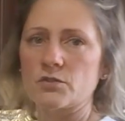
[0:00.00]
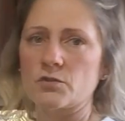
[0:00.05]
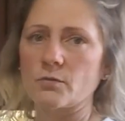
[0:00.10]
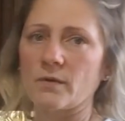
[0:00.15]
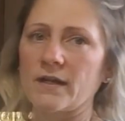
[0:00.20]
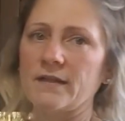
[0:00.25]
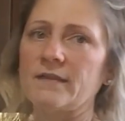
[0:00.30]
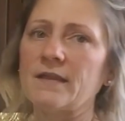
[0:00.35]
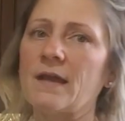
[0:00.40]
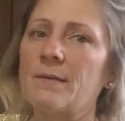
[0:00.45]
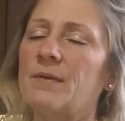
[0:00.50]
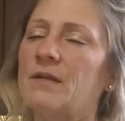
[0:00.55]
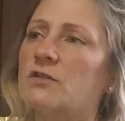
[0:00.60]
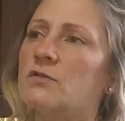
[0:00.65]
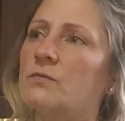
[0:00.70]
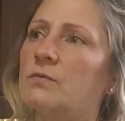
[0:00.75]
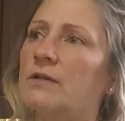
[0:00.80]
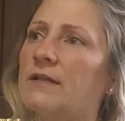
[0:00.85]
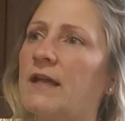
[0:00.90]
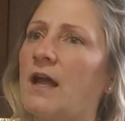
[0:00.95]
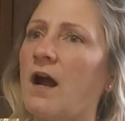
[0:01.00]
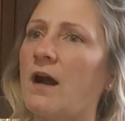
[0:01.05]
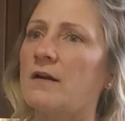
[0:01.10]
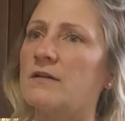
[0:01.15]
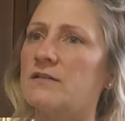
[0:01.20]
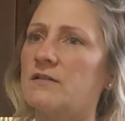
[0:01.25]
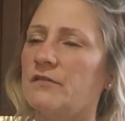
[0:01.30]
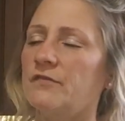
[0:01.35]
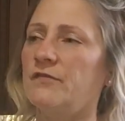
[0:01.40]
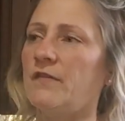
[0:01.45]
enjoying them, and it's really
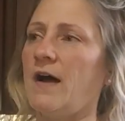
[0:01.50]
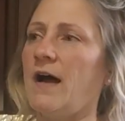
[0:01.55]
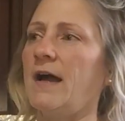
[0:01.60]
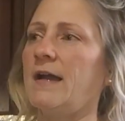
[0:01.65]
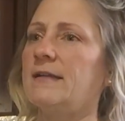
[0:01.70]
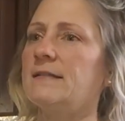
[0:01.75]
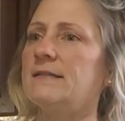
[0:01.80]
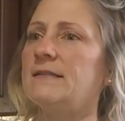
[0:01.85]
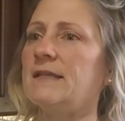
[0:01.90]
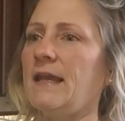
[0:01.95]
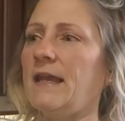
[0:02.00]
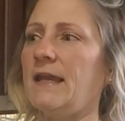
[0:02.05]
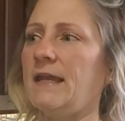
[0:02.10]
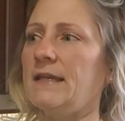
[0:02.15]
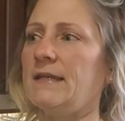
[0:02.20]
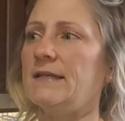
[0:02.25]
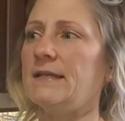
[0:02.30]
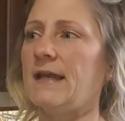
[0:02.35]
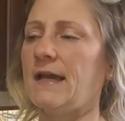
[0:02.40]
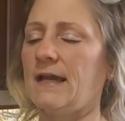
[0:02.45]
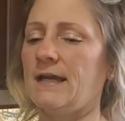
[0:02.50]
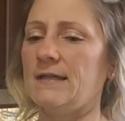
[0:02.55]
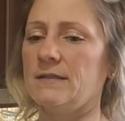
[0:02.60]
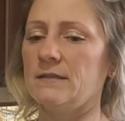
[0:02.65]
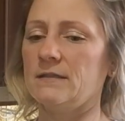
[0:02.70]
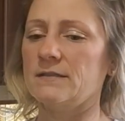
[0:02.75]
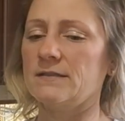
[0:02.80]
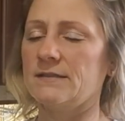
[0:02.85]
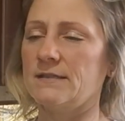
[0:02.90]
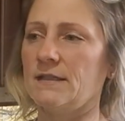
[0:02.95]
hard to find a
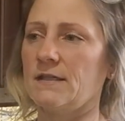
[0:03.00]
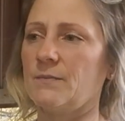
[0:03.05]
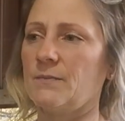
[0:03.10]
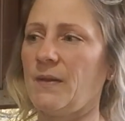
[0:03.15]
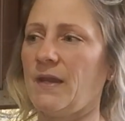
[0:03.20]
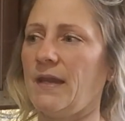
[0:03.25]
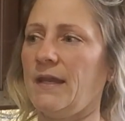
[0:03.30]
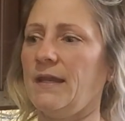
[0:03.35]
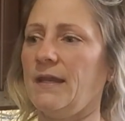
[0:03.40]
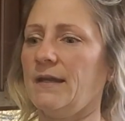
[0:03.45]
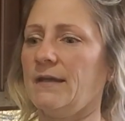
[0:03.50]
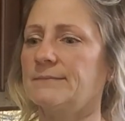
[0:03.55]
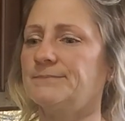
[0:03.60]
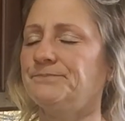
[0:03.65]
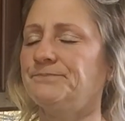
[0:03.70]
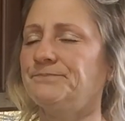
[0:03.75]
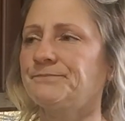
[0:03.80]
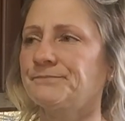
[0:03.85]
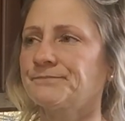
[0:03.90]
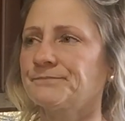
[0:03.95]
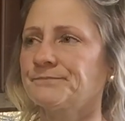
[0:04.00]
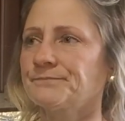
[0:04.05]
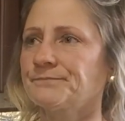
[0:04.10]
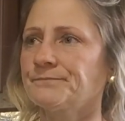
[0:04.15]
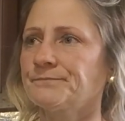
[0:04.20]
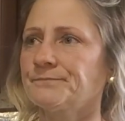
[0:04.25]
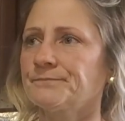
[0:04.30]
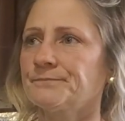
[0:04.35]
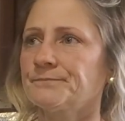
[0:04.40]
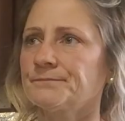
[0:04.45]
non-stick pan
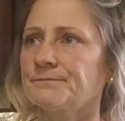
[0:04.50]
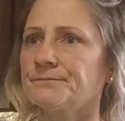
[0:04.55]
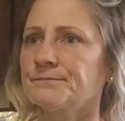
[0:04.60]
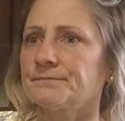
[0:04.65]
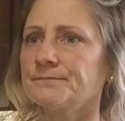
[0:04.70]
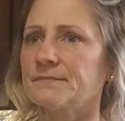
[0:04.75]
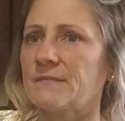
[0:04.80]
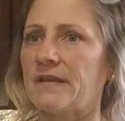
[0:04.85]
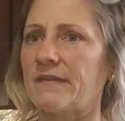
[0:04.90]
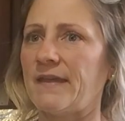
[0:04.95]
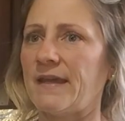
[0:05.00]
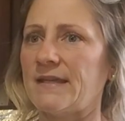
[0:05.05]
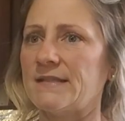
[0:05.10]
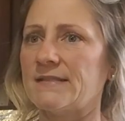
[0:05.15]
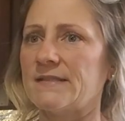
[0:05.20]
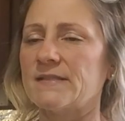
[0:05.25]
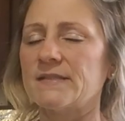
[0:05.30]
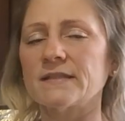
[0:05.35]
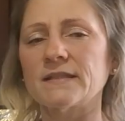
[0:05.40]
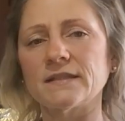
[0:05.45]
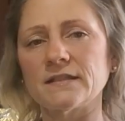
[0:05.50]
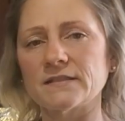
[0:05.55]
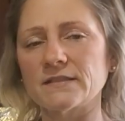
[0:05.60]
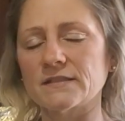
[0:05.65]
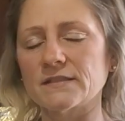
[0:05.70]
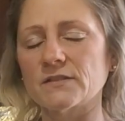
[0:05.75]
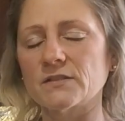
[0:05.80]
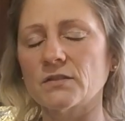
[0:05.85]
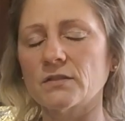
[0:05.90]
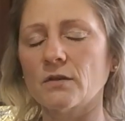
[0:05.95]
that
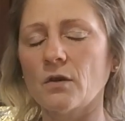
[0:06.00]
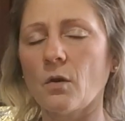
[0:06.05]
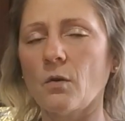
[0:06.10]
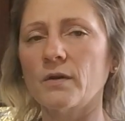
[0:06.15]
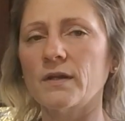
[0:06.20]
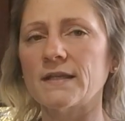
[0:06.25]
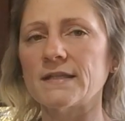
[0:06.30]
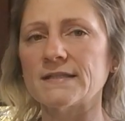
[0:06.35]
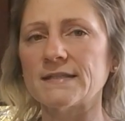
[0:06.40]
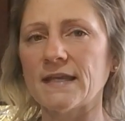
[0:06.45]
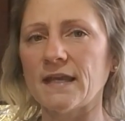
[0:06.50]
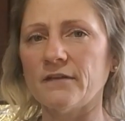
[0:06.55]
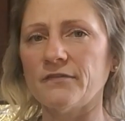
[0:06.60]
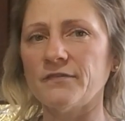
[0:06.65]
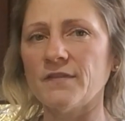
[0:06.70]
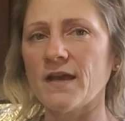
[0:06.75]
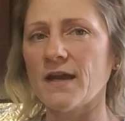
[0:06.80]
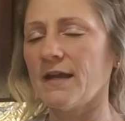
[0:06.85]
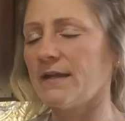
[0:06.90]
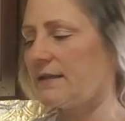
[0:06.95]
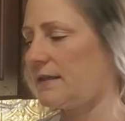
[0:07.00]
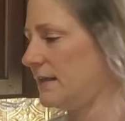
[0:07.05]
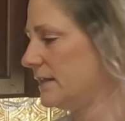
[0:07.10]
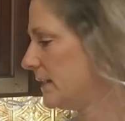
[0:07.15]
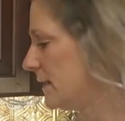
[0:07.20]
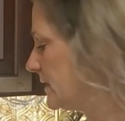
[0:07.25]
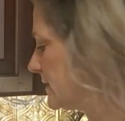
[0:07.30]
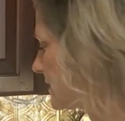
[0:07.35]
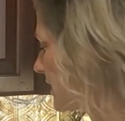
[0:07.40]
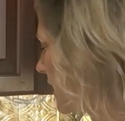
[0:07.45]
isn't coated in Teflon, and
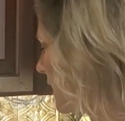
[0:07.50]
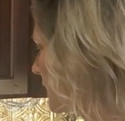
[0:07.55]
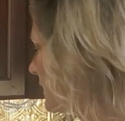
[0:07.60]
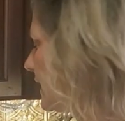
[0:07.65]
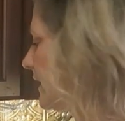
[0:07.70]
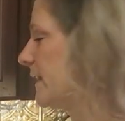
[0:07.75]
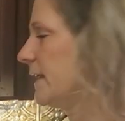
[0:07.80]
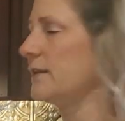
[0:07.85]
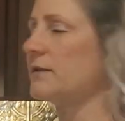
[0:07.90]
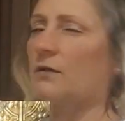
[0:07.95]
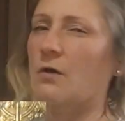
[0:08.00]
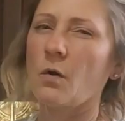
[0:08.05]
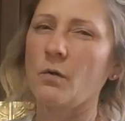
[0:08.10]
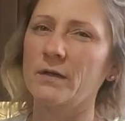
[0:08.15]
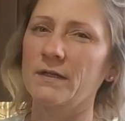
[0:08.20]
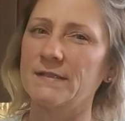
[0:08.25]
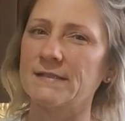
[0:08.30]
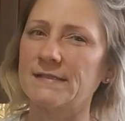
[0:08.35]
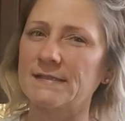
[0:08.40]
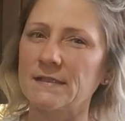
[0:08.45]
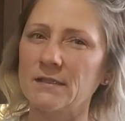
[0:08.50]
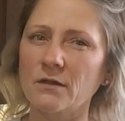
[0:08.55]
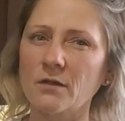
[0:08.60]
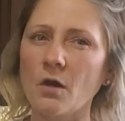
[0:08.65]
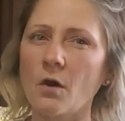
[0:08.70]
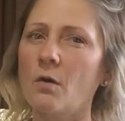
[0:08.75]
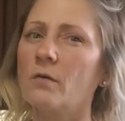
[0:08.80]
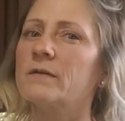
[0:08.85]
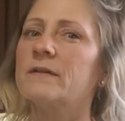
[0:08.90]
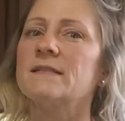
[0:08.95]
these aren't. I think they're coated in
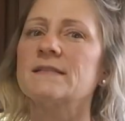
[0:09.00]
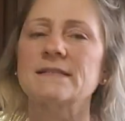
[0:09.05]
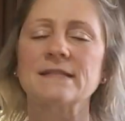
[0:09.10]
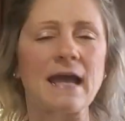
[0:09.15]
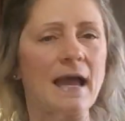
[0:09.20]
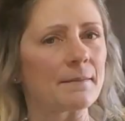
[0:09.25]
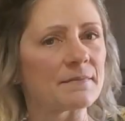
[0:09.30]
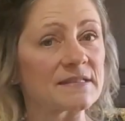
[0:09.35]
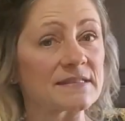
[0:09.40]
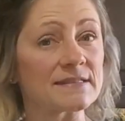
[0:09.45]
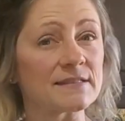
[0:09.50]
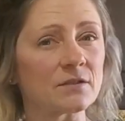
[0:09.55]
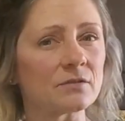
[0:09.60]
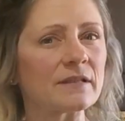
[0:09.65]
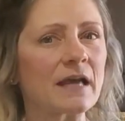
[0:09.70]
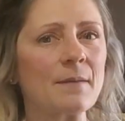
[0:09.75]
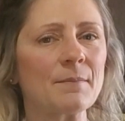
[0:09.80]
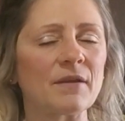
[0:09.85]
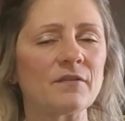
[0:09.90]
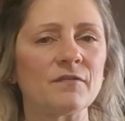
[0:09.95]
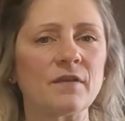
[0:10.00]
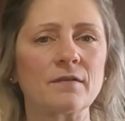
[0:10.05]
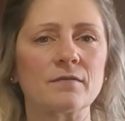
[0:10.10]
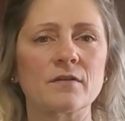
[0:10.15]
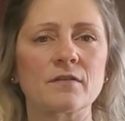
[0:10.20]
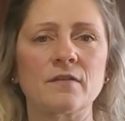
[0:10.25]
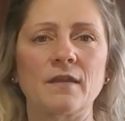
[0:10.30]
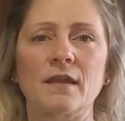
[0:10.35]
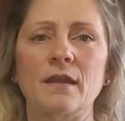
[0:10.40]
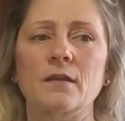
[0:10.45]
silicone. It's still not my
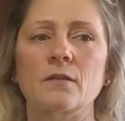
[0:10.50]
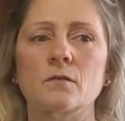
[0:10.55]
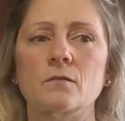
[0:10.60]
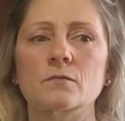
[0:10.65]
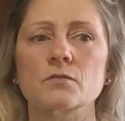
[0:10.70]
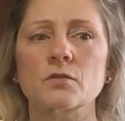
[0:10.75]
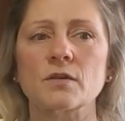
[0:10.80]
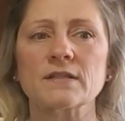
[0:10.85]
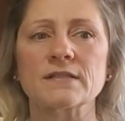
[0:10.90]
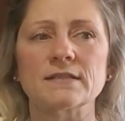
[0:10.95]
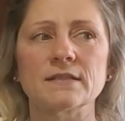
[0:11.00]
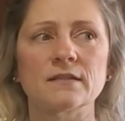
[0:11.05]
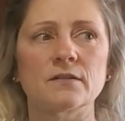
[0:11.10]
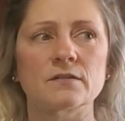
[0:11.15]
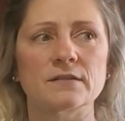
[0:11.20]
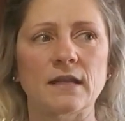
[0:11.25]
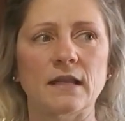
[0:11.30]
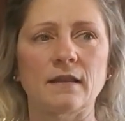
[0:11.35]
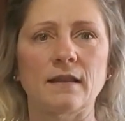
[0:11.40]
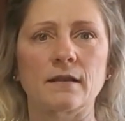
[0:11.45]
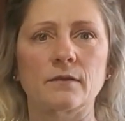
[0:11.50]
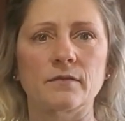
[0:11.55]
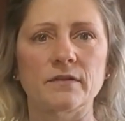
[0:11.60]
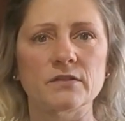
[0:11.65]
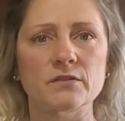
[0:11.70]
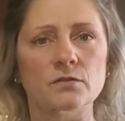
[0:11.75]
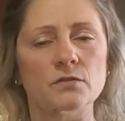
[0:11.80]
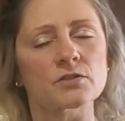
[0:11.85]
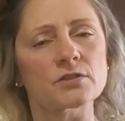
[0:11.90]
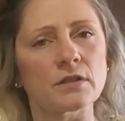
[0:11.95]
favorite thing. I don't trust it. There's not a lot of
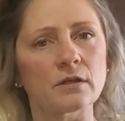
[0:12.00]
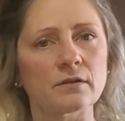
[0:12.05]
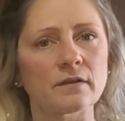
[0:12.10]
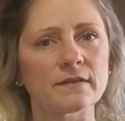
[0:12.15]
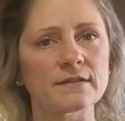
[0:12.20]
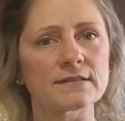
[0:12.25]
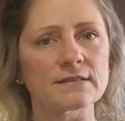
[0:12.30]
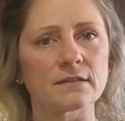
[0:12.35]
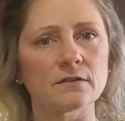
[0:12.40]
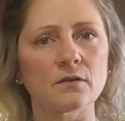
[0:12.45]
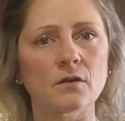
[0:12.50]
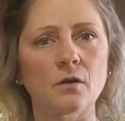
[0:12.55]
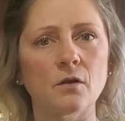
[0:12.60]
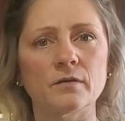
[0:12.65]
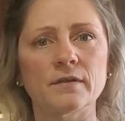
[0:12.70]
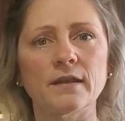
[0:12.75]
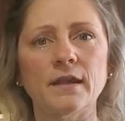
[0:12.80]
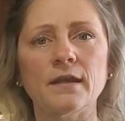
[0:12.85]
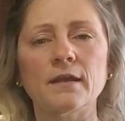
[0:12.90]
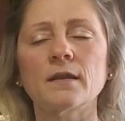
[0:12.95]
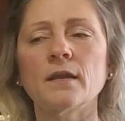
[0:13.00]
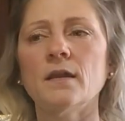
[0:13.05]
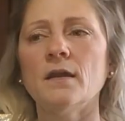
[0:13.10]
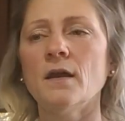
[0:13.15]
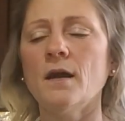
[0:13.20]
research out on the silicone yet,